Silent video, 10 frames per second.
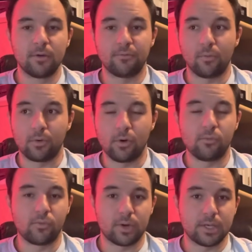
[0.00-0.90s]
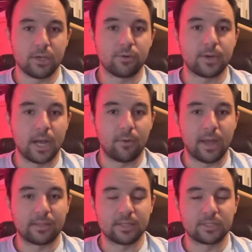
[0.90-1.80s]
for over a year now
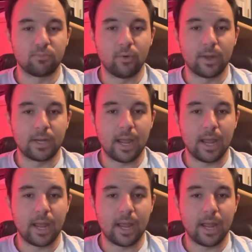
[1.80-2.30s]
at this point.